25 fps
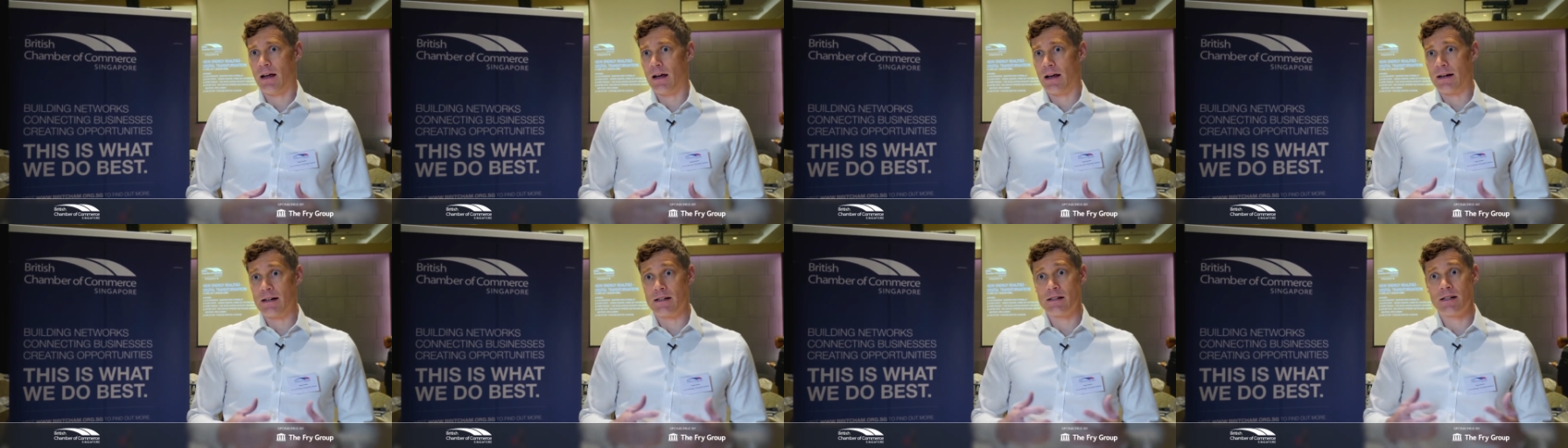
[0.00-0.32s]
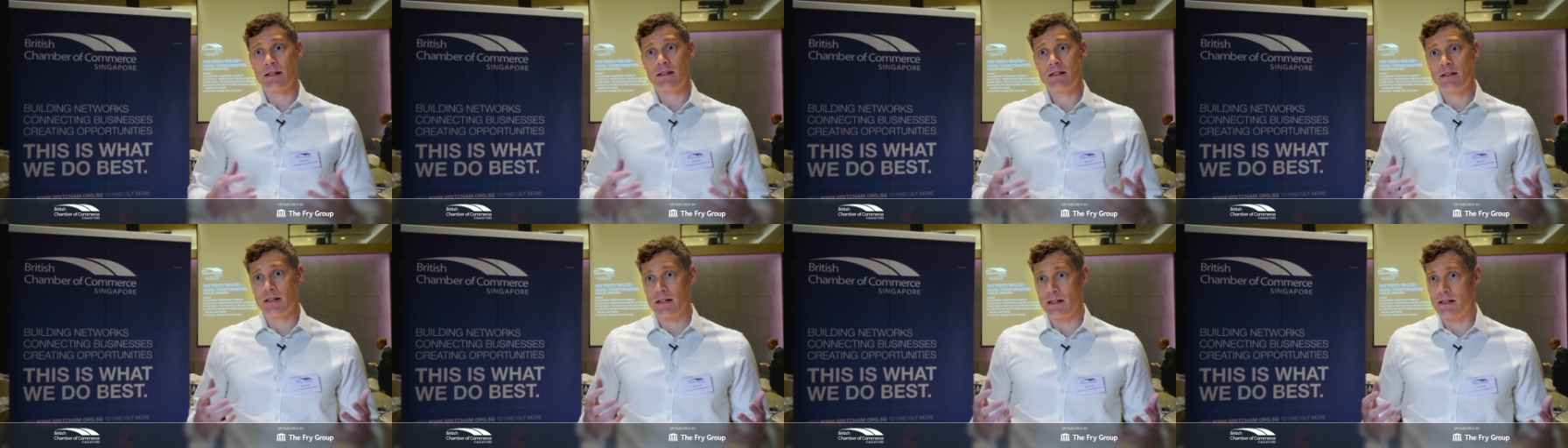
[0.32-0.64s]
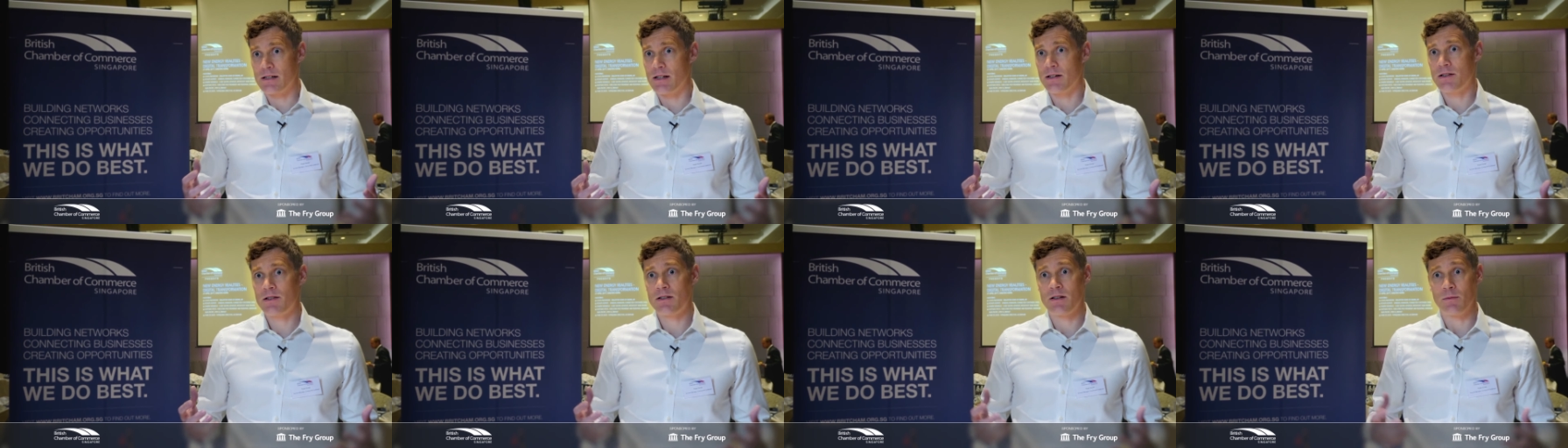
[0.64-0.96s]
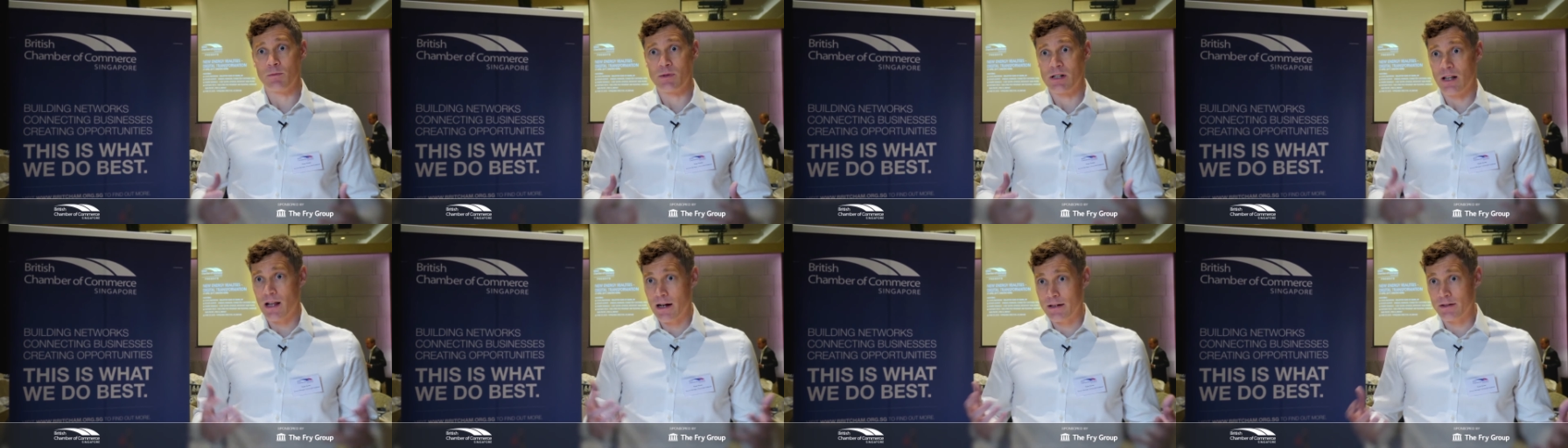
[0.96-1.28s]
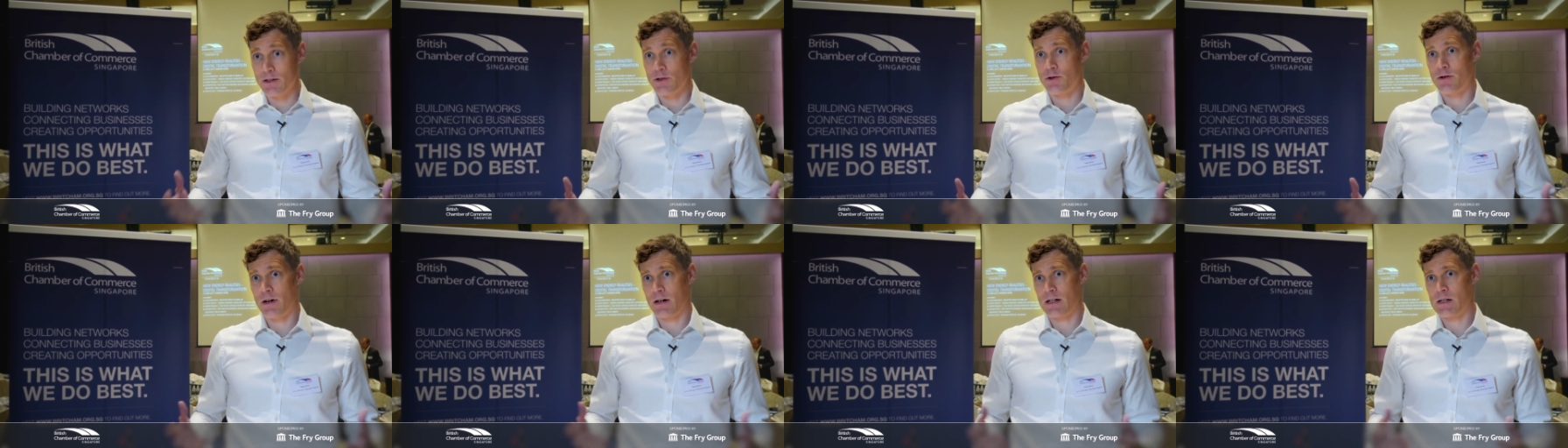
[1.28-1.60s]
existing systems, like
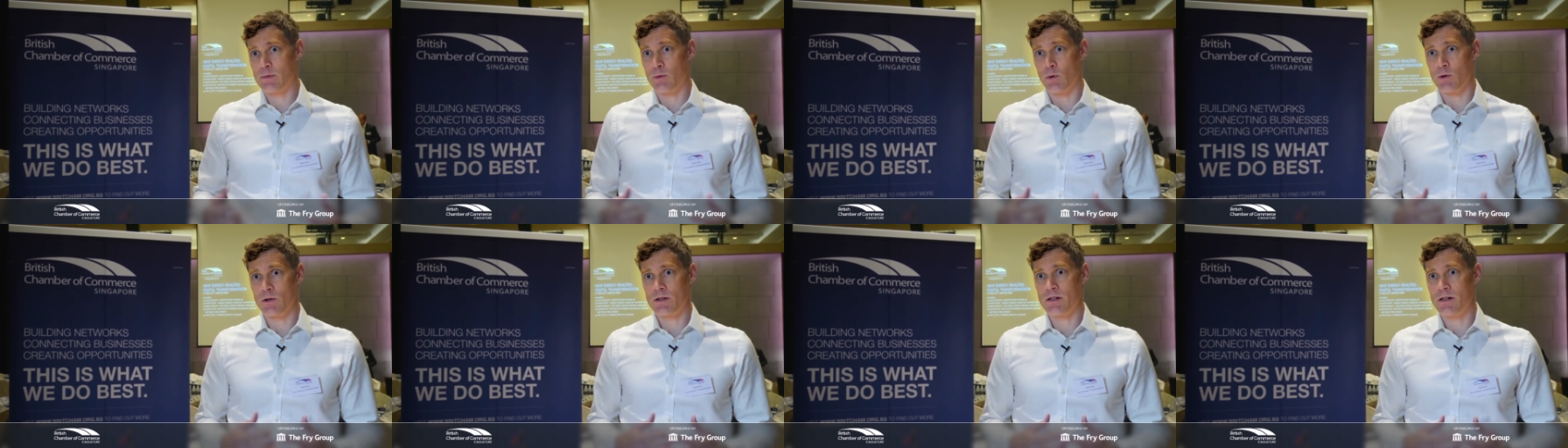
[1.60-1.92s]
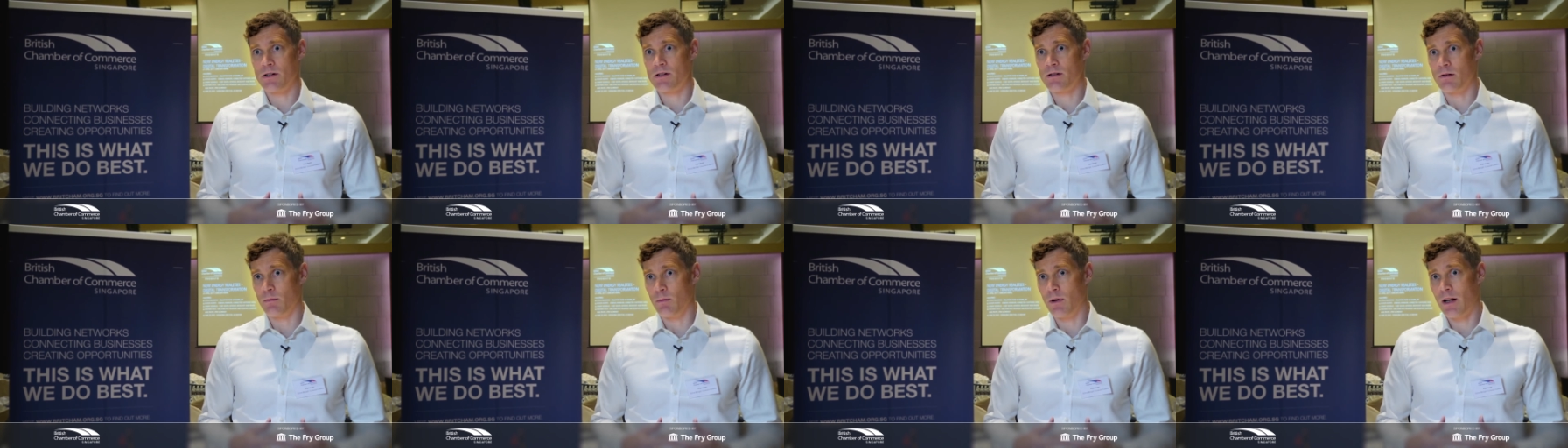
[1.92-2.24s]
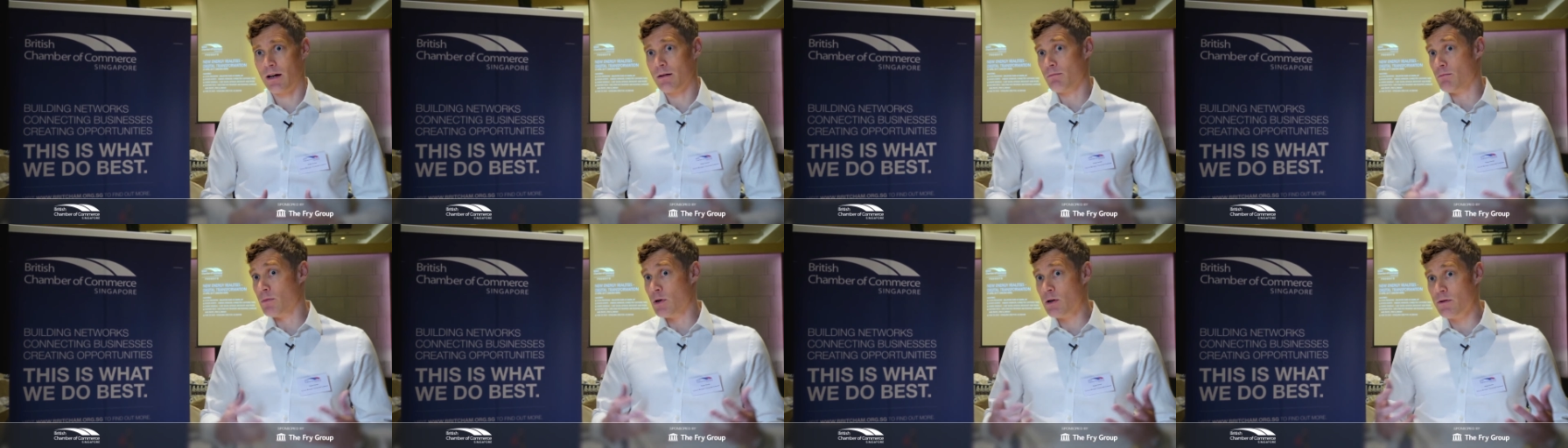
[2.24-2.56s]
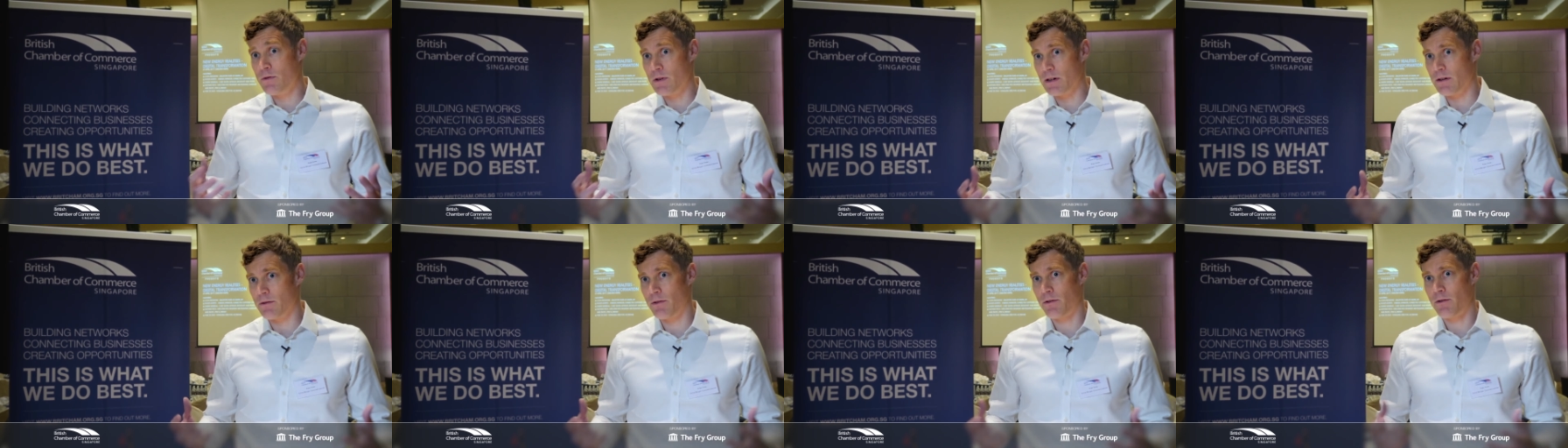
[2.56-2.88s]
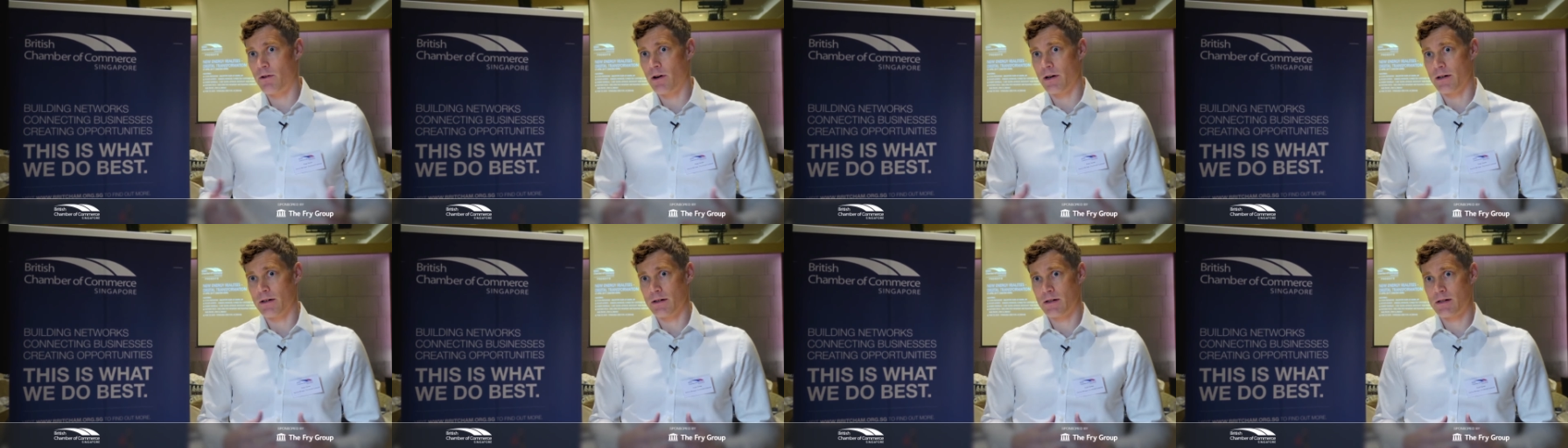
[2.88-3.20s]
the transport system, like moving
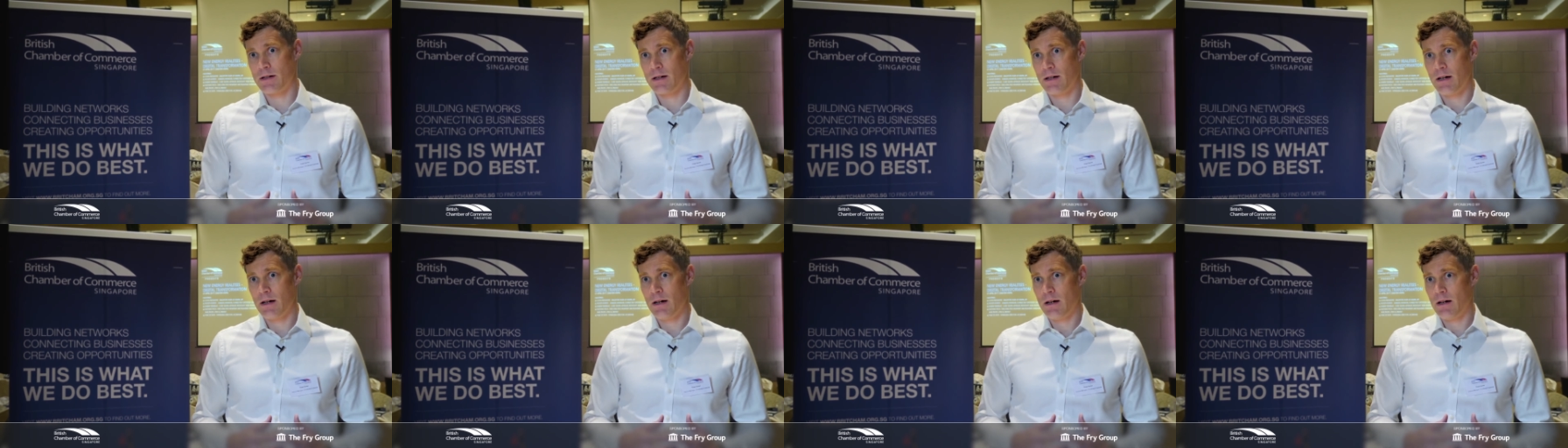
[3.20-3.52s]
freight